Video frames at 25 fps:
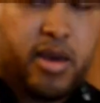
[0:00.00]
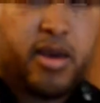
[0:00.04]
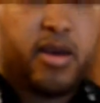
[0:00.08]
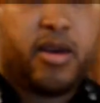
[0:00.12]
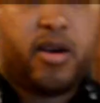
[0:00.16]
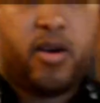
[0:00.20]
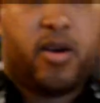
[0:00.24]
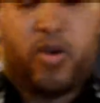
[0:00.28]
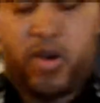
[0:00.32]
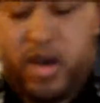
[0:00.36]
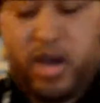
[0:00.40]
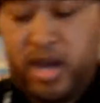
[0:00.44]

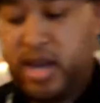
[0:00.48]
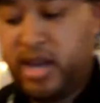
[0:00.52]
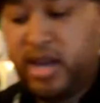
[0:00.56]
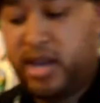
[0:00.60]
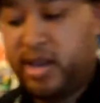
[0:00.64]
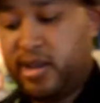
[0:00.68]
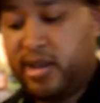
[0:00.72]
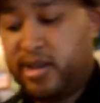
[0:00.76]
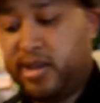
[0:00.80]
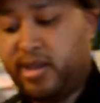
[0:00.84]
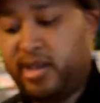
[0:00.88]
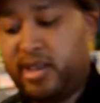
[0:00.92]
Okay,
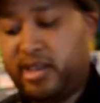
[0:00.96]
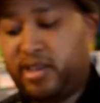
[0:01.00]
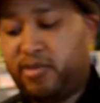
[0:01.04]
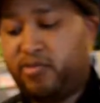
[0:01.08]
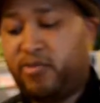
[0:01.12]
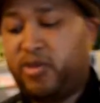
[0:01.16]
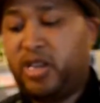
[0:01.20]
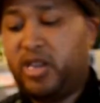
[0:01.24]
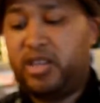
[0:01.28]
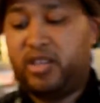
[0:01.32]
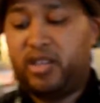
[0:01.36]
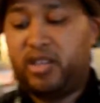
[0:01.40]
that's
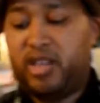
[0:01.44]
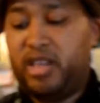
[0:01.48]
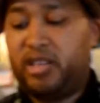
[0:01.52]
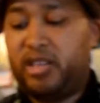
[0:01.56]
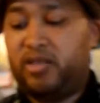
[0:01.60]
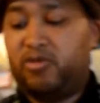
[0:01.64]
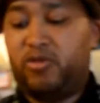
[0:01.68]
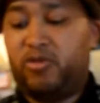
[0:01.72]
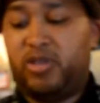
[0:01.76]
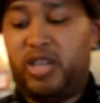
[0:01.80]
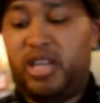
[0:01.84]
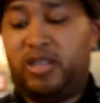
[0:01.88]
that's
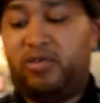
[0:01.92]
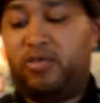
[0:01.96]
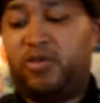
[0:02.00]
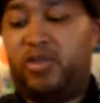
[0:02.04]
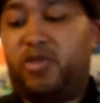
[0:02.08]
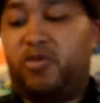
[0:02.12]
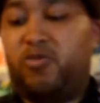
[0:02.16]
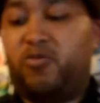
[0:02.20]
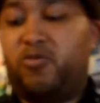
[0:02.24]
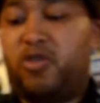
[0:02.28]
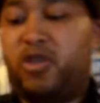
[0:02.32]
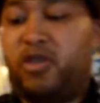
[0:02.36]
that's what that's what
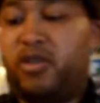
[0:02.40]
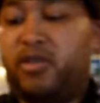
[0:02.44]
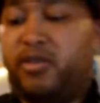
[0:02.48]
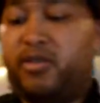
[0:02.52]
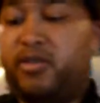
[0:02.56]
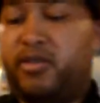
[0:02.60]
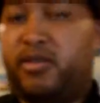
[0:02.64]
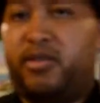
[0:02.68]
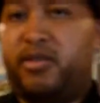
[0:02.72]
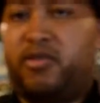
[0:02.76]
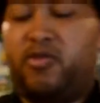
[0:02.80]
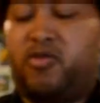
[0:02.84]
you want.
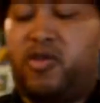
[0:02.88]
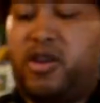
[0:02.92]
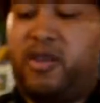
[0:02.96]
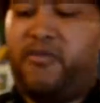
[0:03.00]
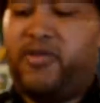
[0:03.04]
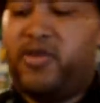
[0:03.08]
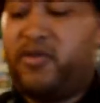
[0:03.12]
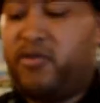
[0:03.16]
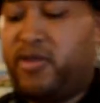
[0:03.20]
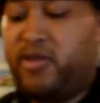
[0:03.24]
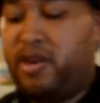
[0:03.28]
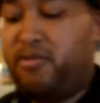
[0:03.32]
A little
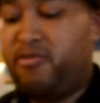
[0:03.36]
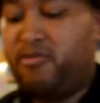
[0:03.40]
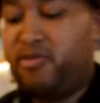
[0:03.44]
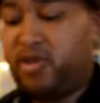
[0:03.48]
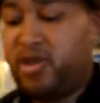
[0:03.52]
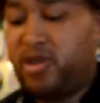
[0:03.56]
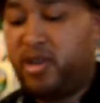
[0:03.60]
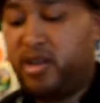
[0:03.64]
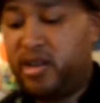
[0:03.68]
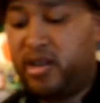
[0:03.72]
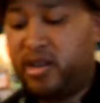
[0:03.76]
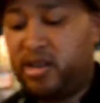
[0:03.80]
heavy cream in
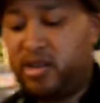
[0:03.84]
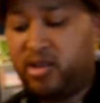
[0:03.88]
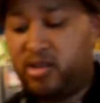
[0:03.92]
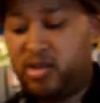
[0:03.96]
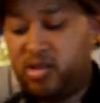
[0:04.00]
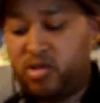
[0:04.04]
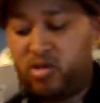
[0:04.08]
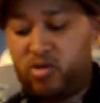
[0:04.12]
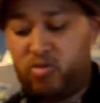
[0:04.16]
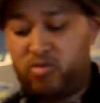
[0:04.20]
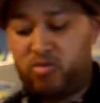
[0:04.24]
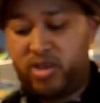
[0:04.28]
there, just a
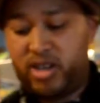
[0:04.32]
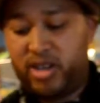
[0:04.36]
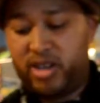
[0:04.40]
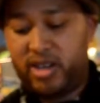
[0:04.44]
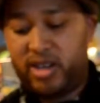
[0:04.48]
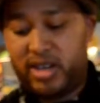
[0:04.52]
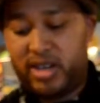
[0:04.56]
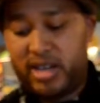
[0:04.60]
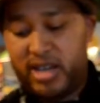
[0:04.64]
little bit.